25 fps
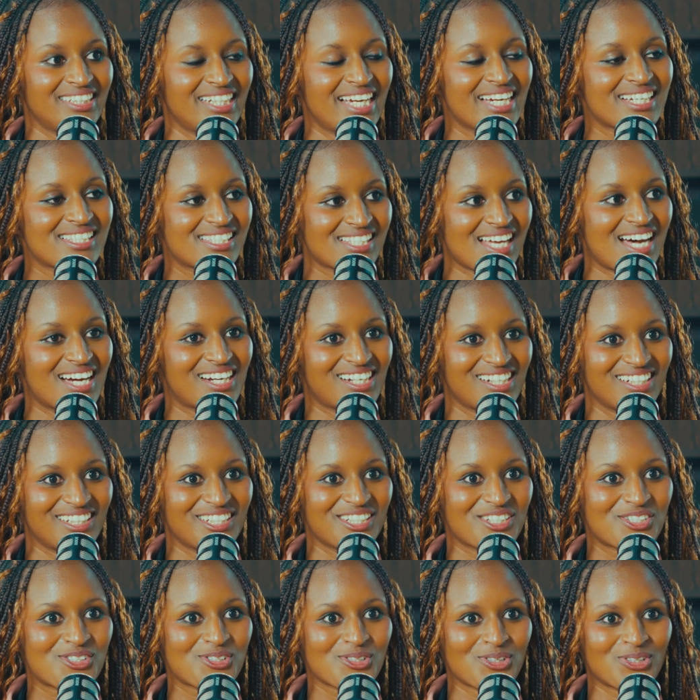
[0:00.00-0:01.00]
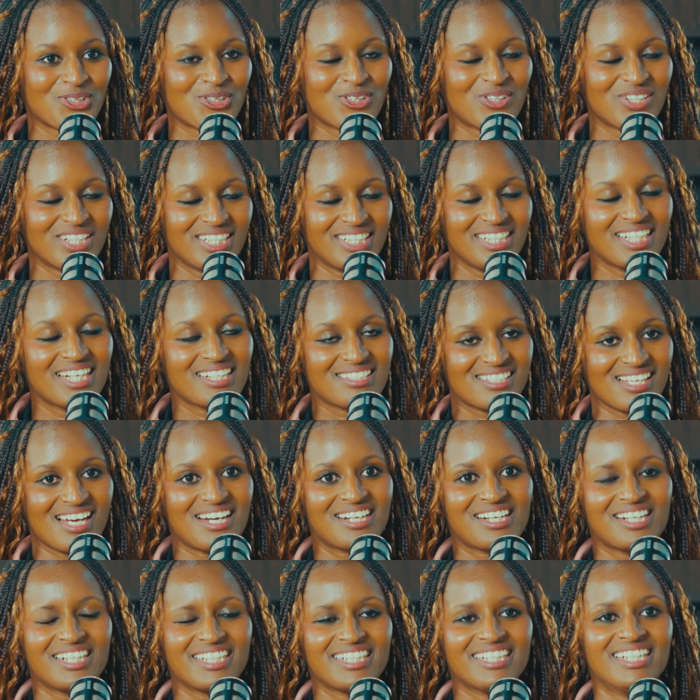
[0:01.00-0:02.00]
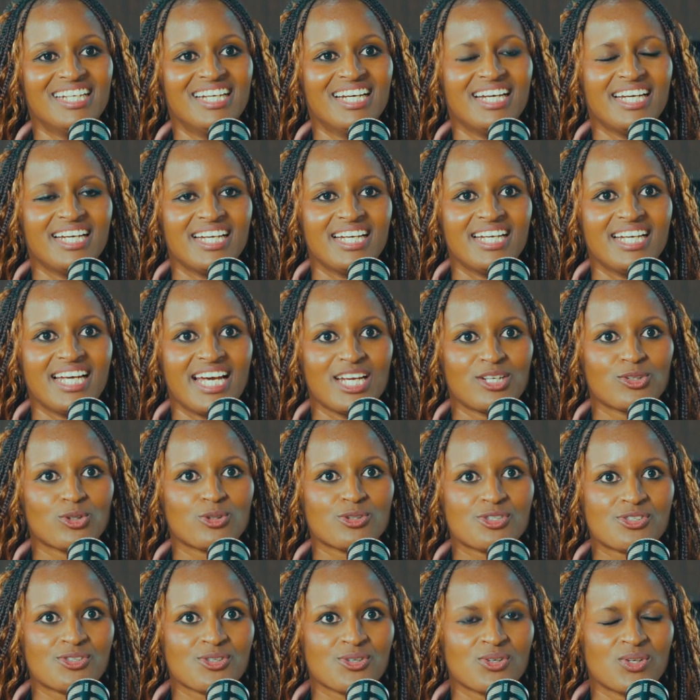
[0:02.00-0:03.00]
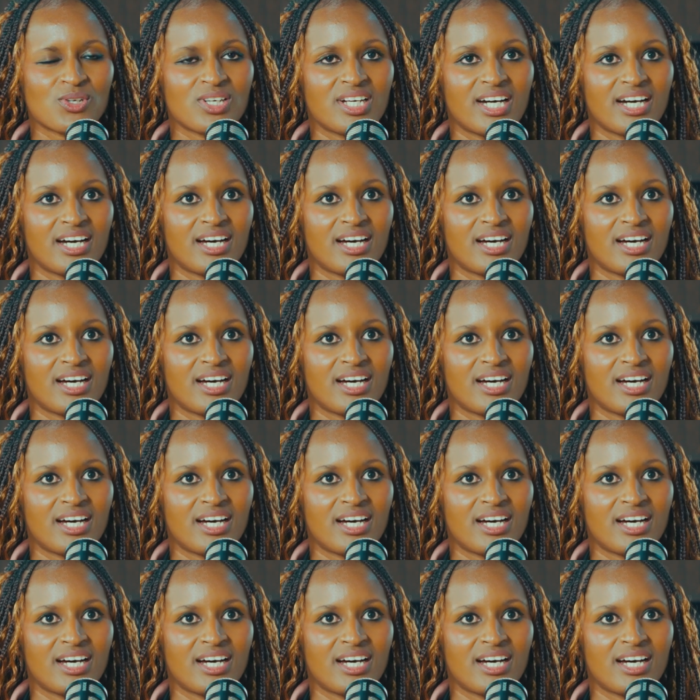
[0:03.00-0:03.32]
Exactly. So exactly. And also